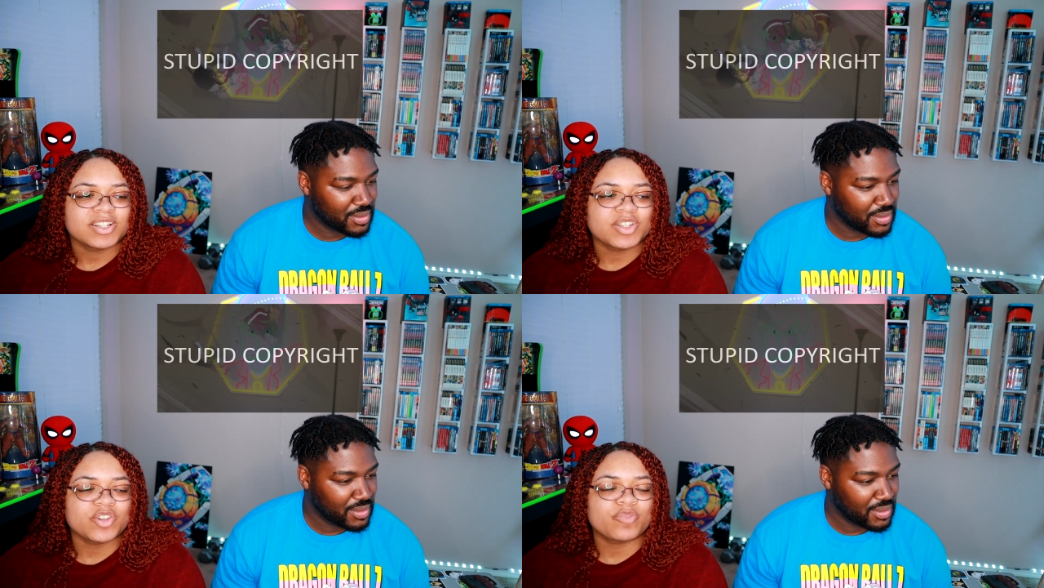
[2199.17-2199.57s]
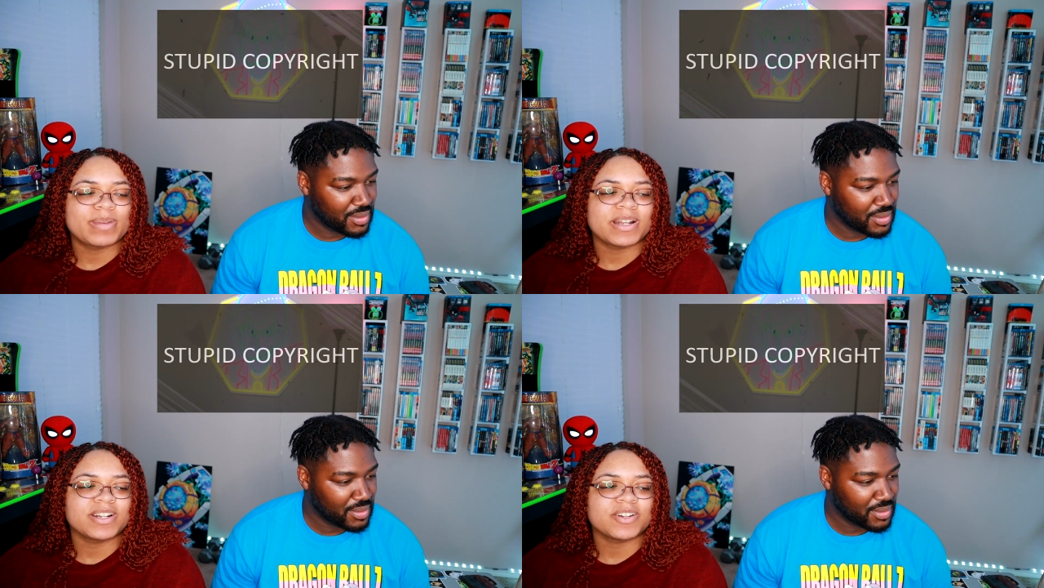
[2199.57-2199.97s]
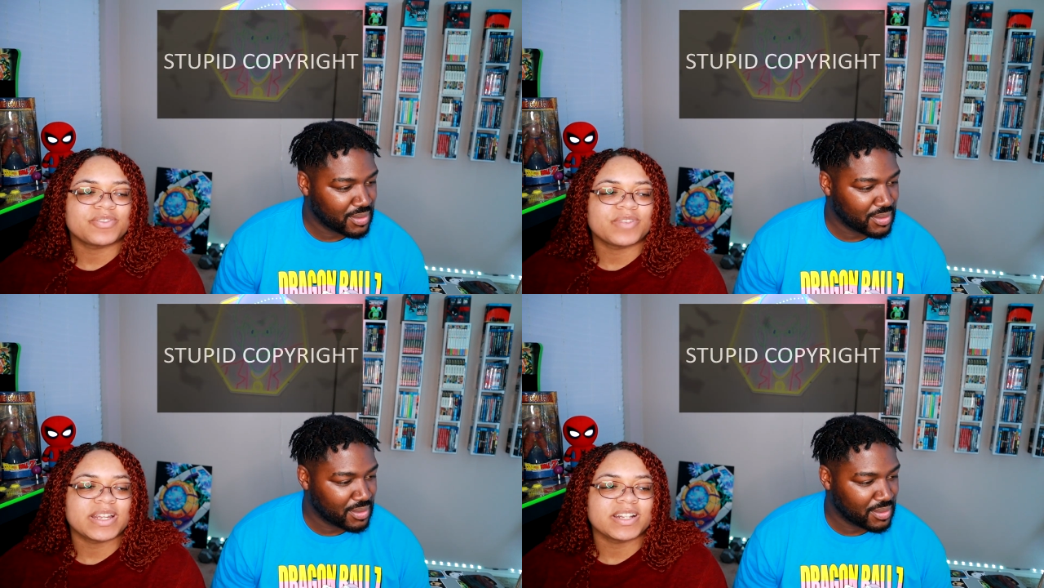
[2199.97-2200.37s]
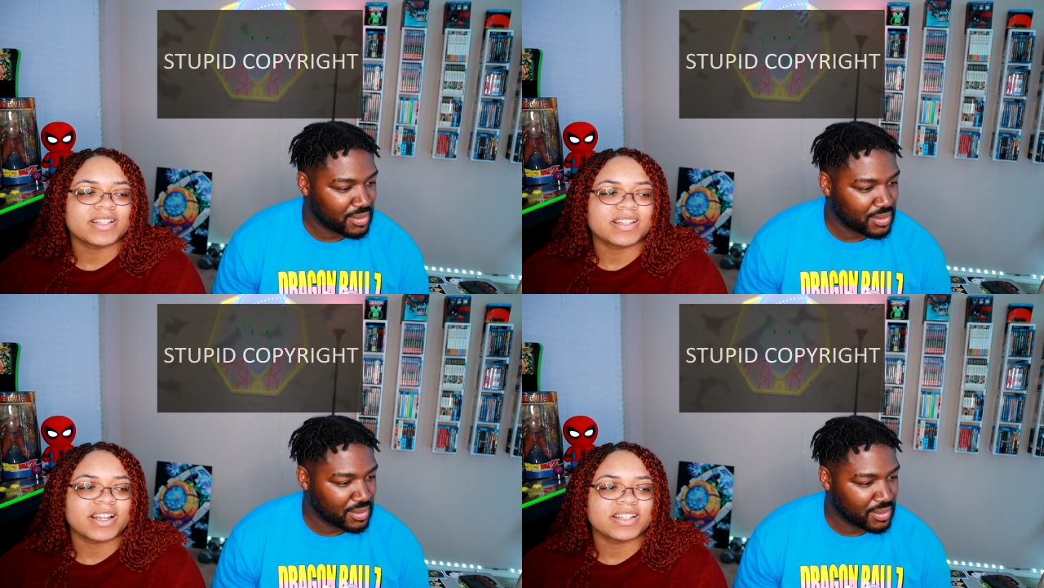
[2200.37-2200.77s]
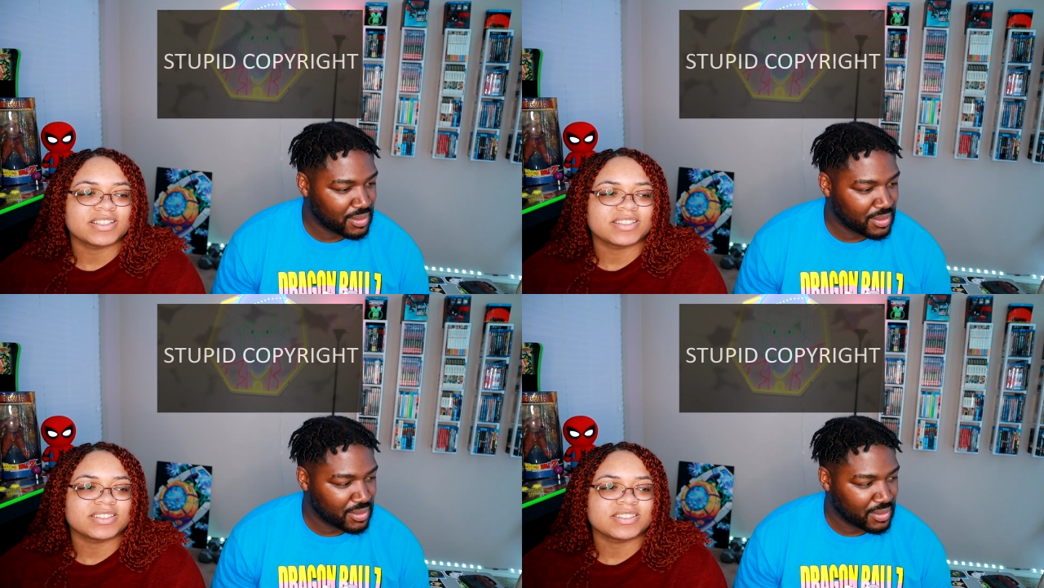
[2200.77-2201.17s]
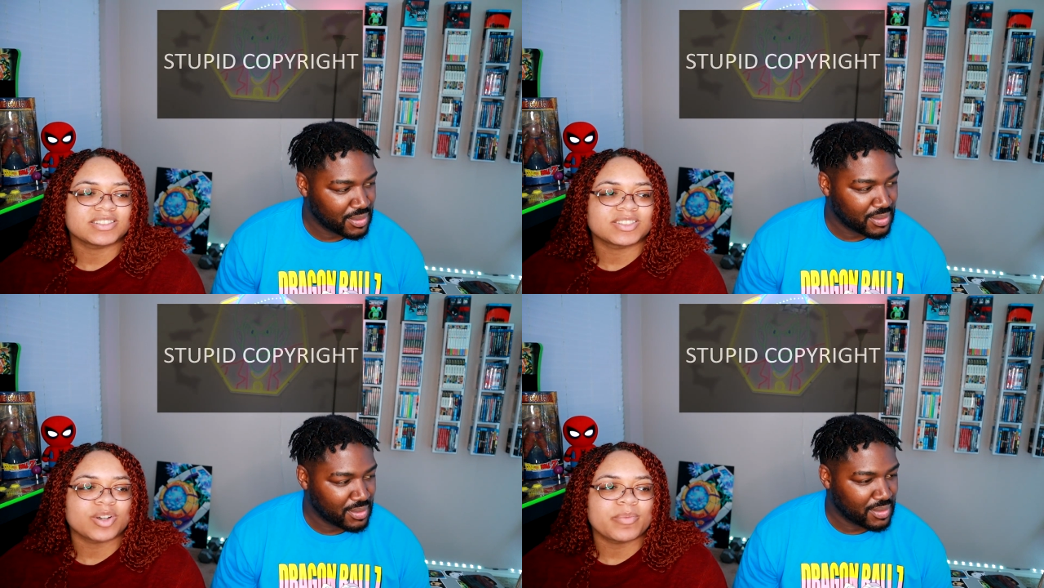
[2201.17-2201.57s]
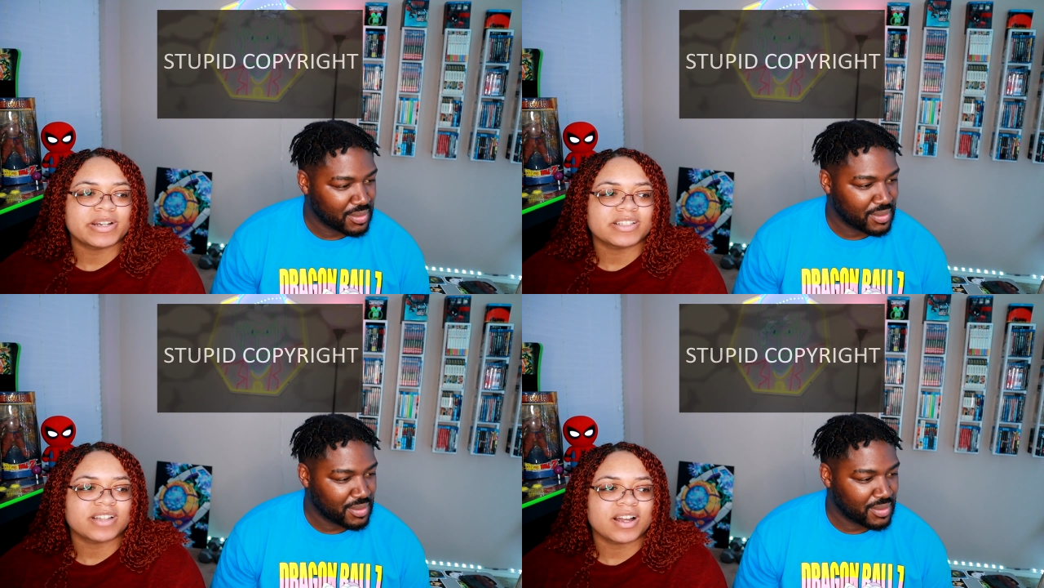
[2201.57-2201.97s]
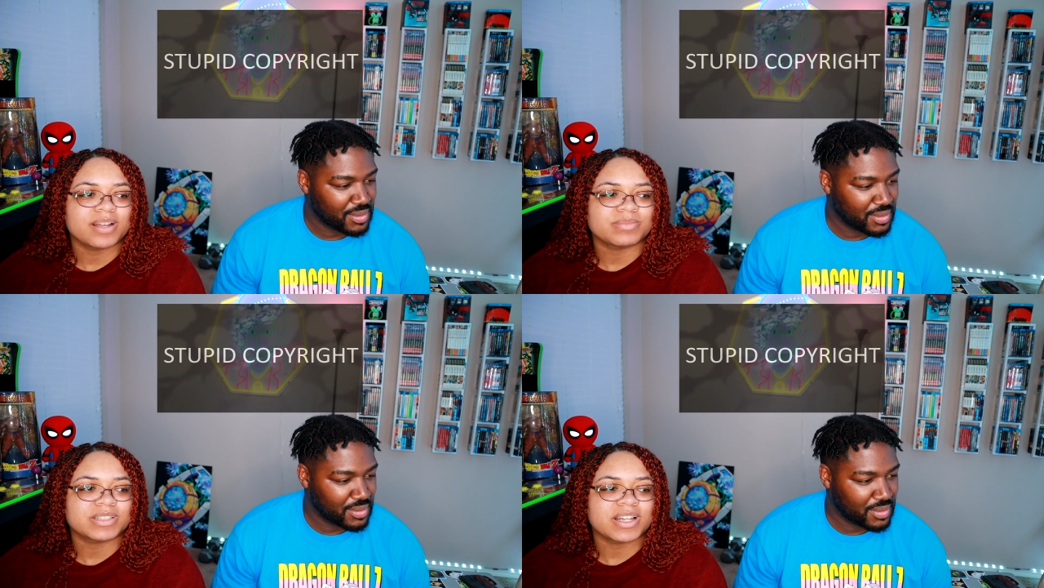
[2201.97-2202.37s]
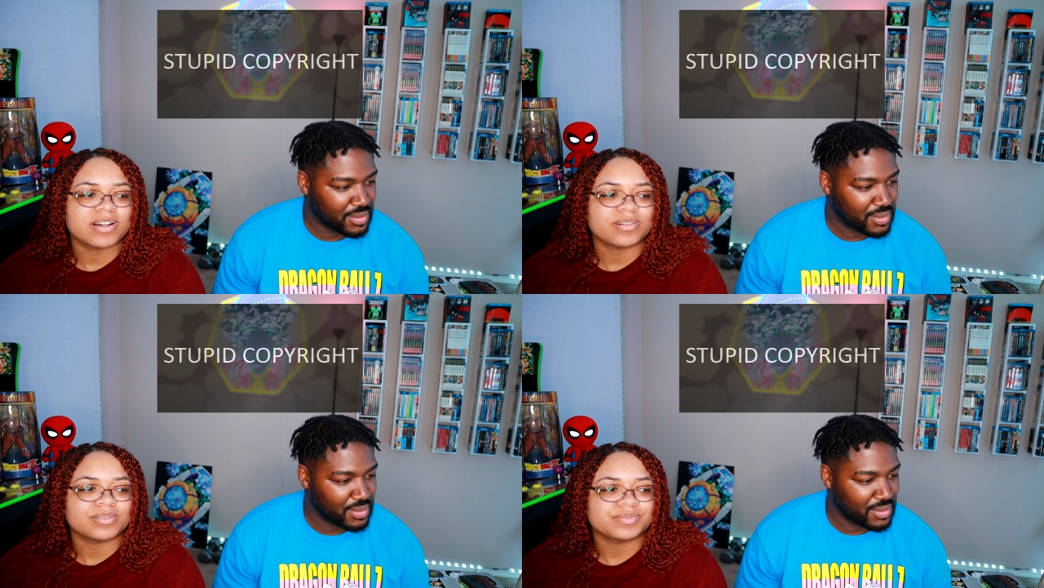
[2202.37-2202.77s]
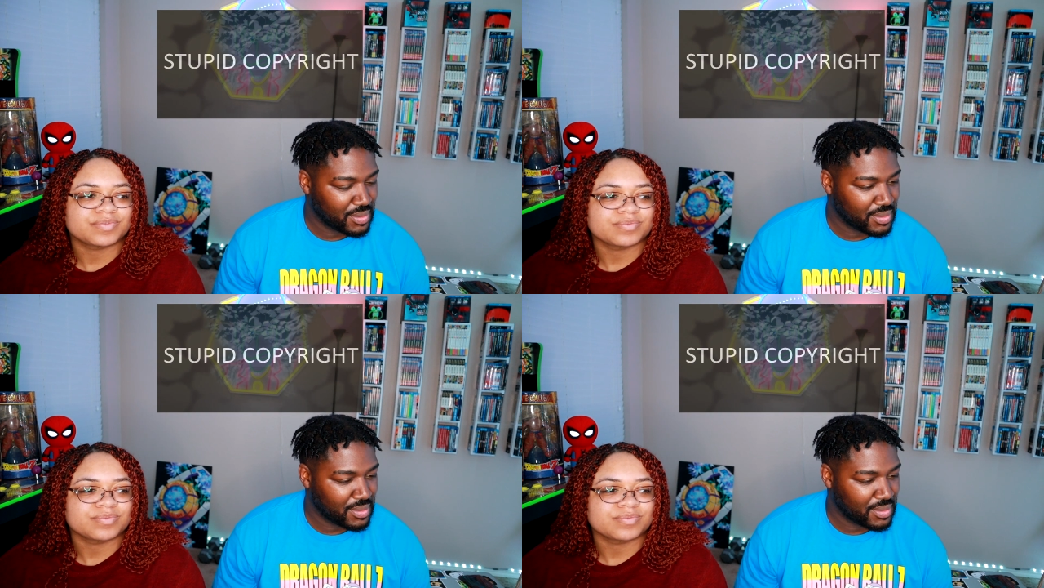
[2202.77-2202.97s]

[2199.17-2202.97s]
Speaker 1: You've been defeated like so many times now.